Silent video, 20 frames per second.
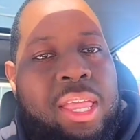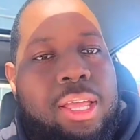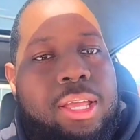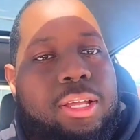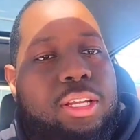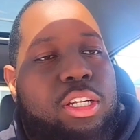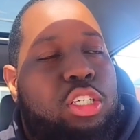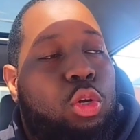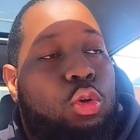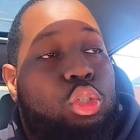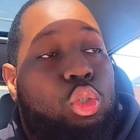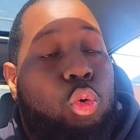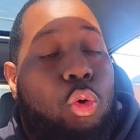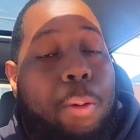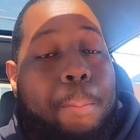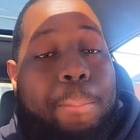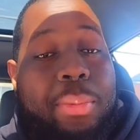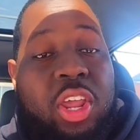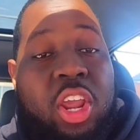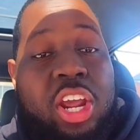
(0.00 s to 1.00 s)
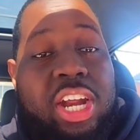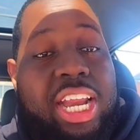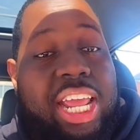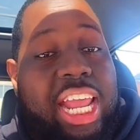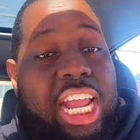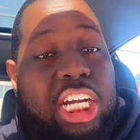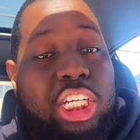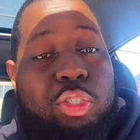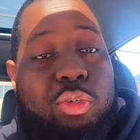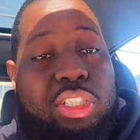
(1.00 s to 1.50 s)
due to a myriad of
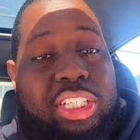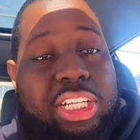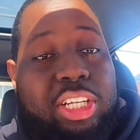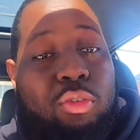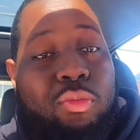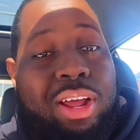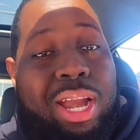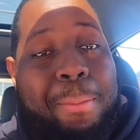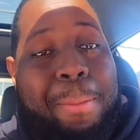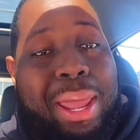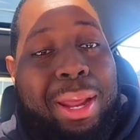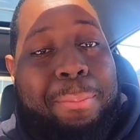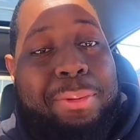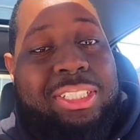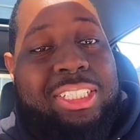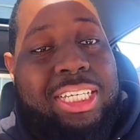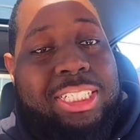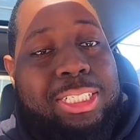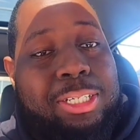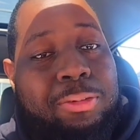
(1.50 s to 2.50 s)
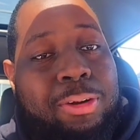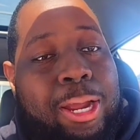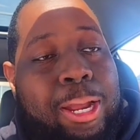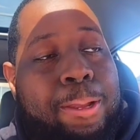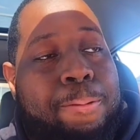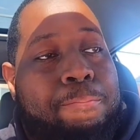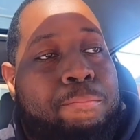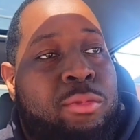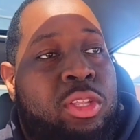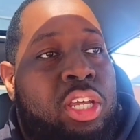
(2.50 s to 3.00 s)
injuries to the running back position,
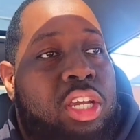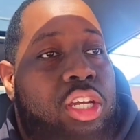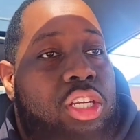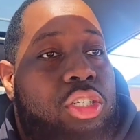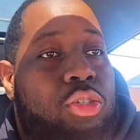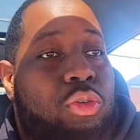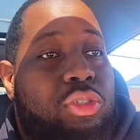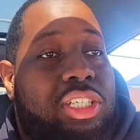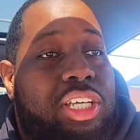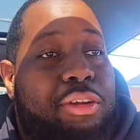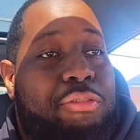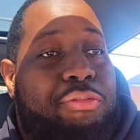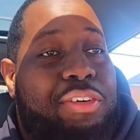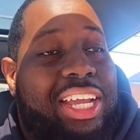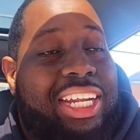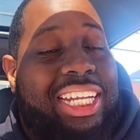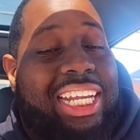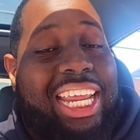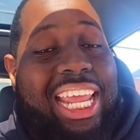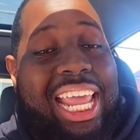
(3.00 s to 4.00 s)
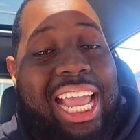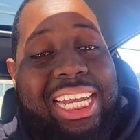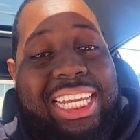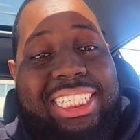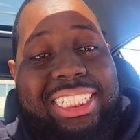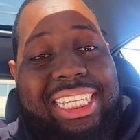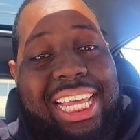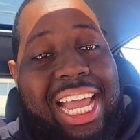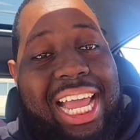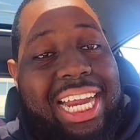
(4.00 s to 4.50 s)
right? Due to the fact that they had to
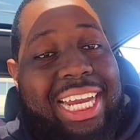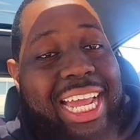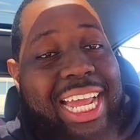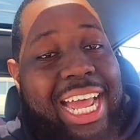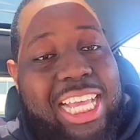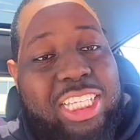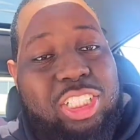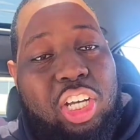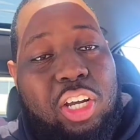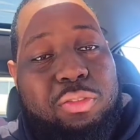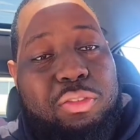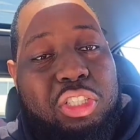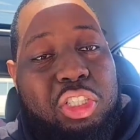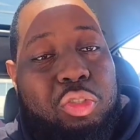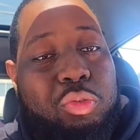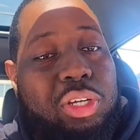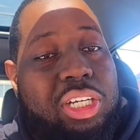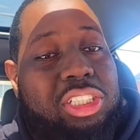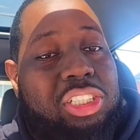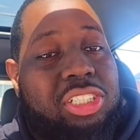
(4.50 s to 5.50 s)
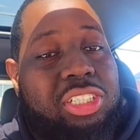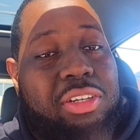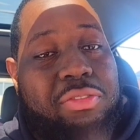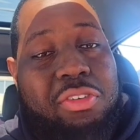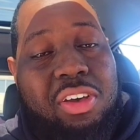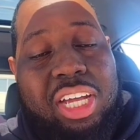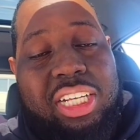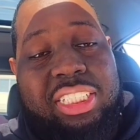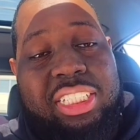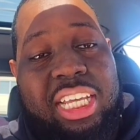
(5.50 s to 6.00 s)
sign guys off the street, your
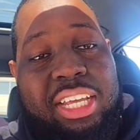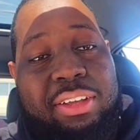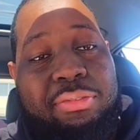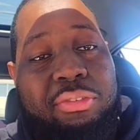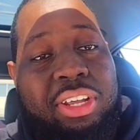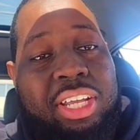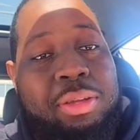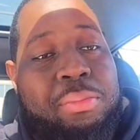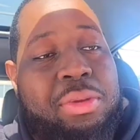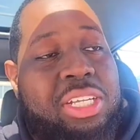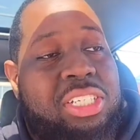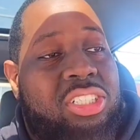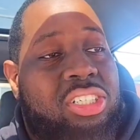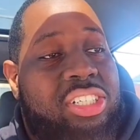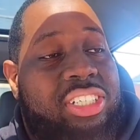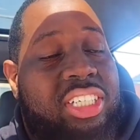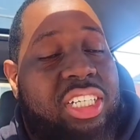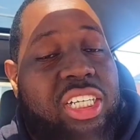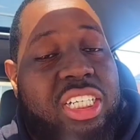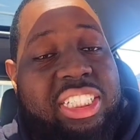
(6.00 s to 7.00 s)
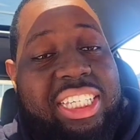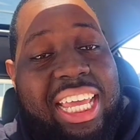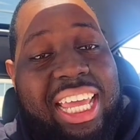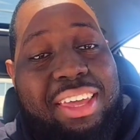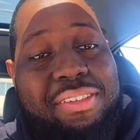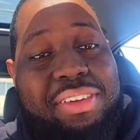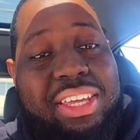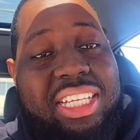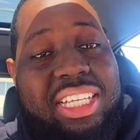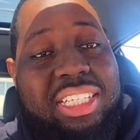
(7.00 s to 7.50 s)
Devontae Freeman, your
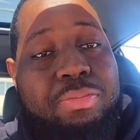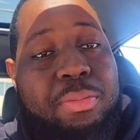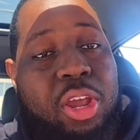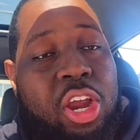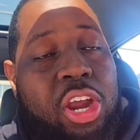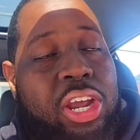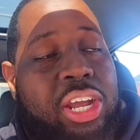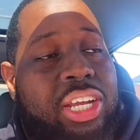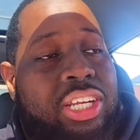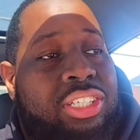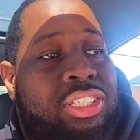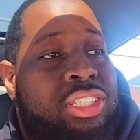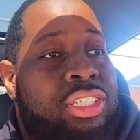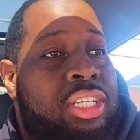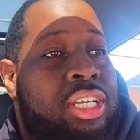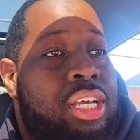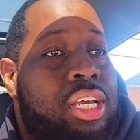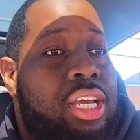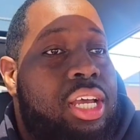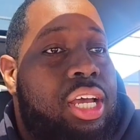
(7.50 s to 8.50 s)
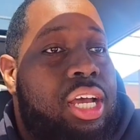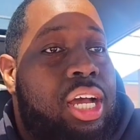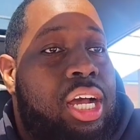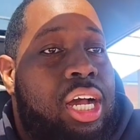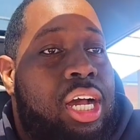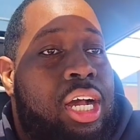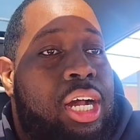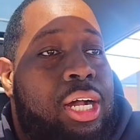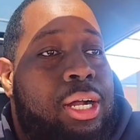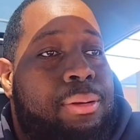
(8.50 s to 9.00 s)
Latavius Murray's,
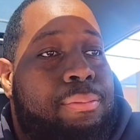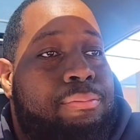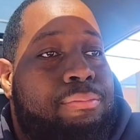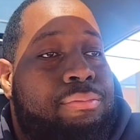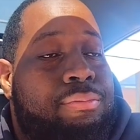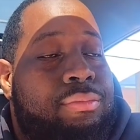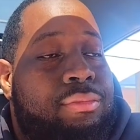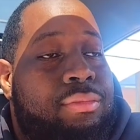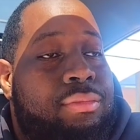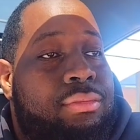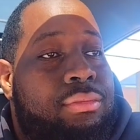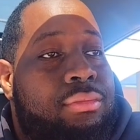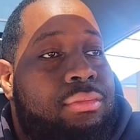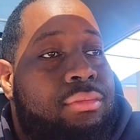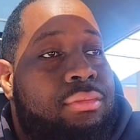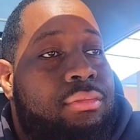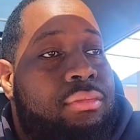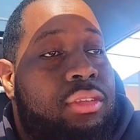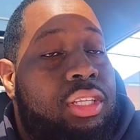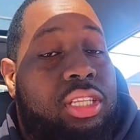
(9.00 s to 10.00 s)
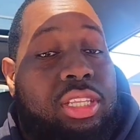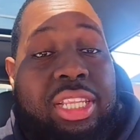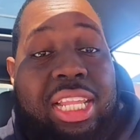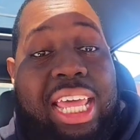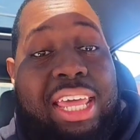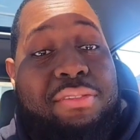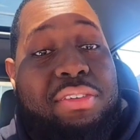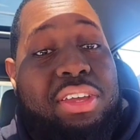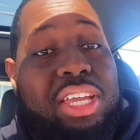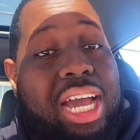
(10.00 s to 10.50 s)

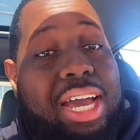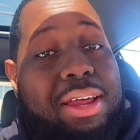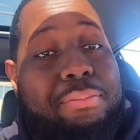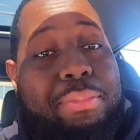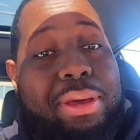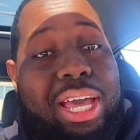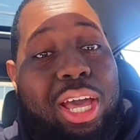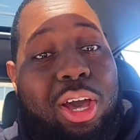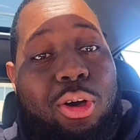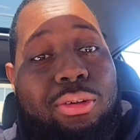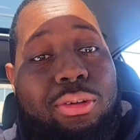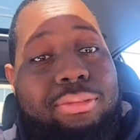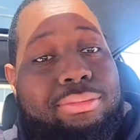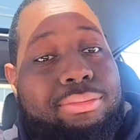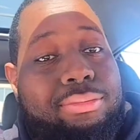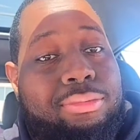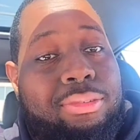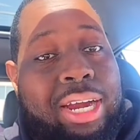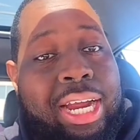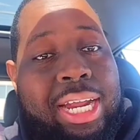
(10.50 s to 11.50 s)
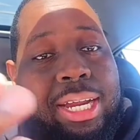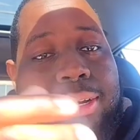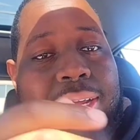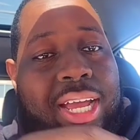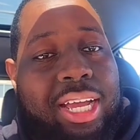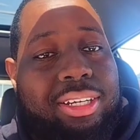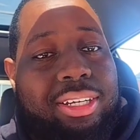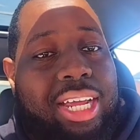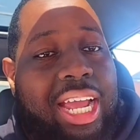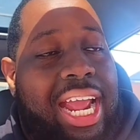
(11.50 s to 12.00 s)
Le'Veon Bell, right?
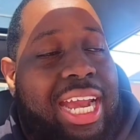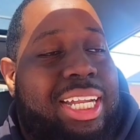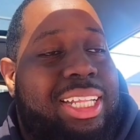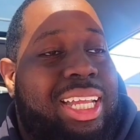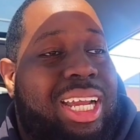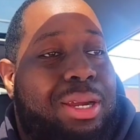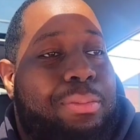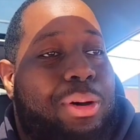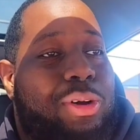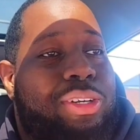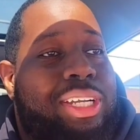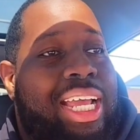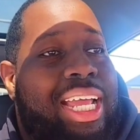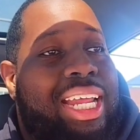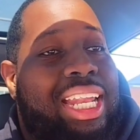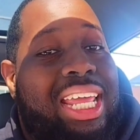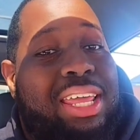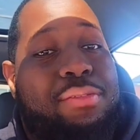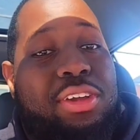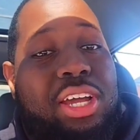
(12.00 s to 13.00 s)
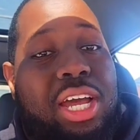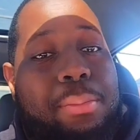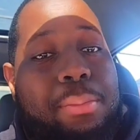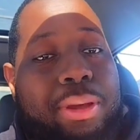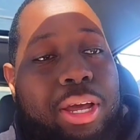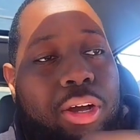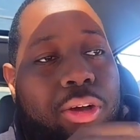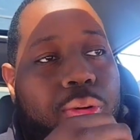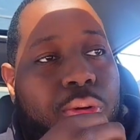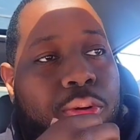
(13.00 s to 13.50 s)
I had to think about that. Le'Veon
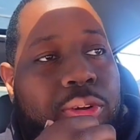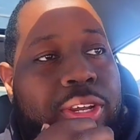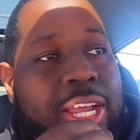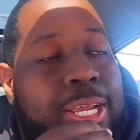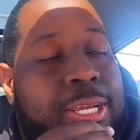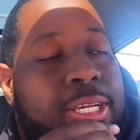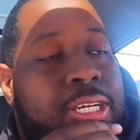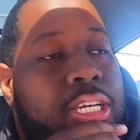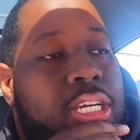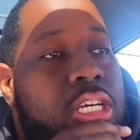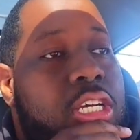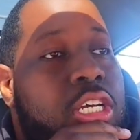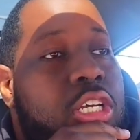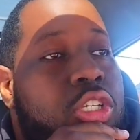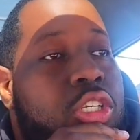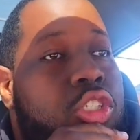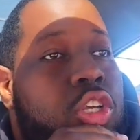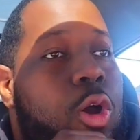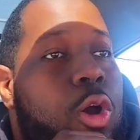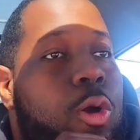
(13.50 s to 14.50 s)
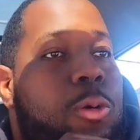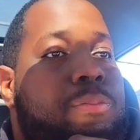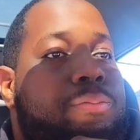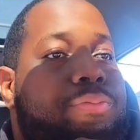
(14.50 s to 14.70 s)
Bell, okay? So